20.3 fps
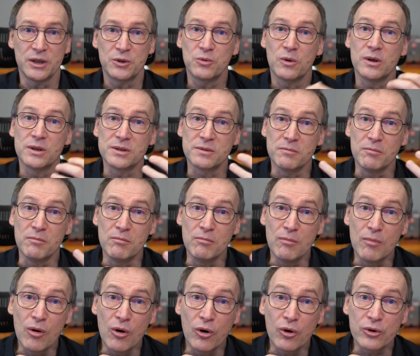It was
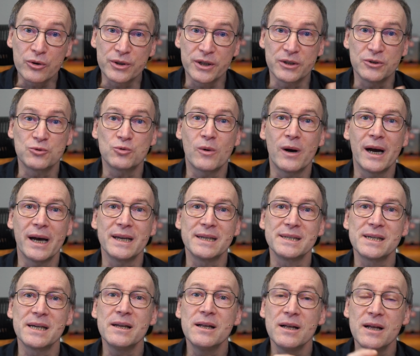more than
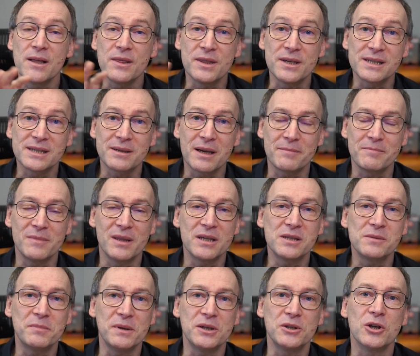twice
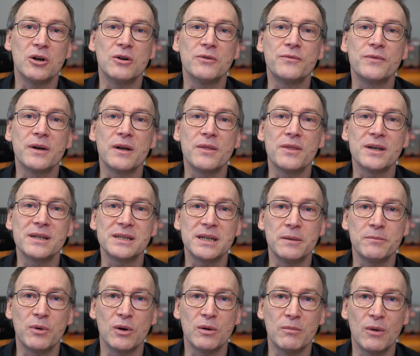the speed of the
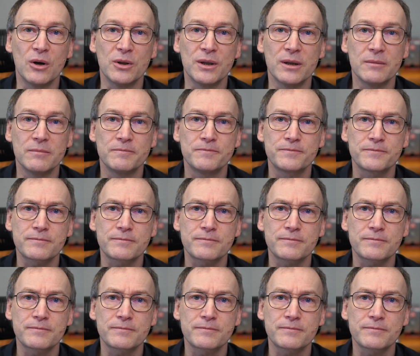simple model.